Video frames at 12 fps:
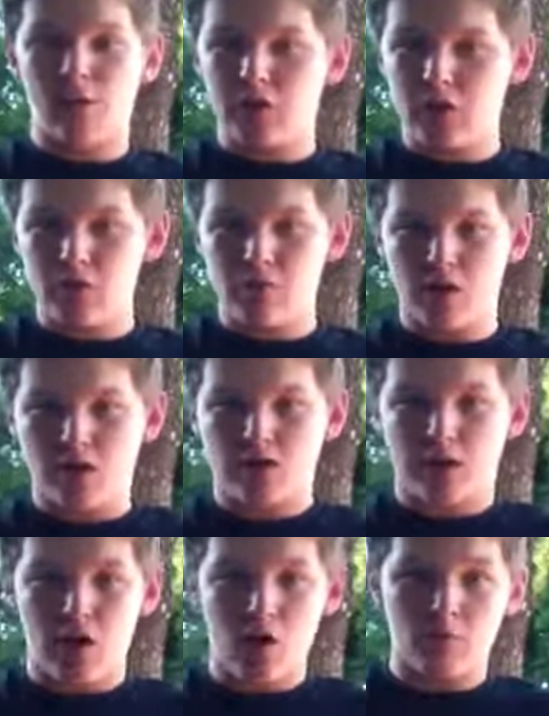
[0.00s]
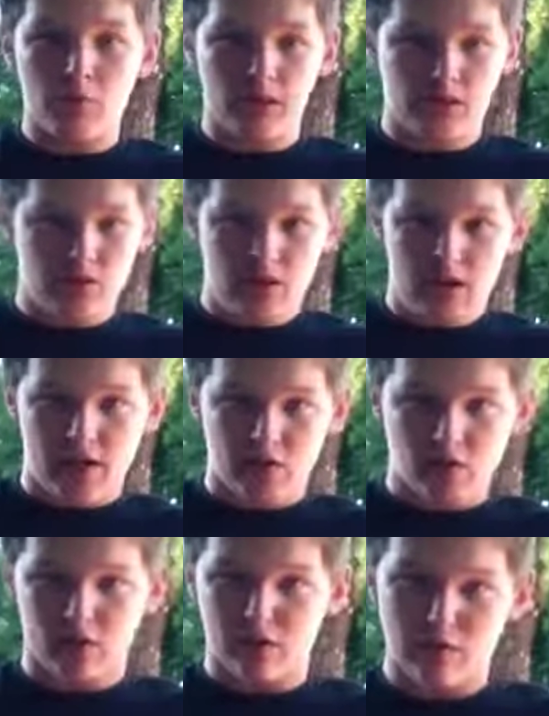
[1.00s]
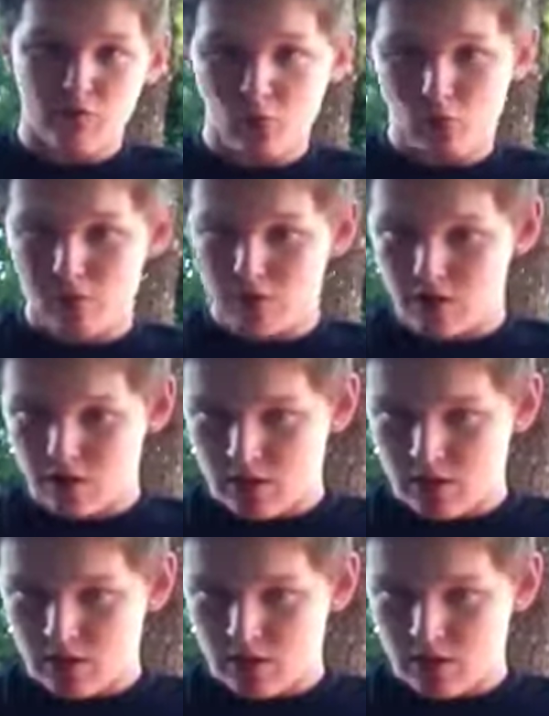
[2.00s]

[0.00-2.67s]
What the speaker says: really do much to help because their hands are already full with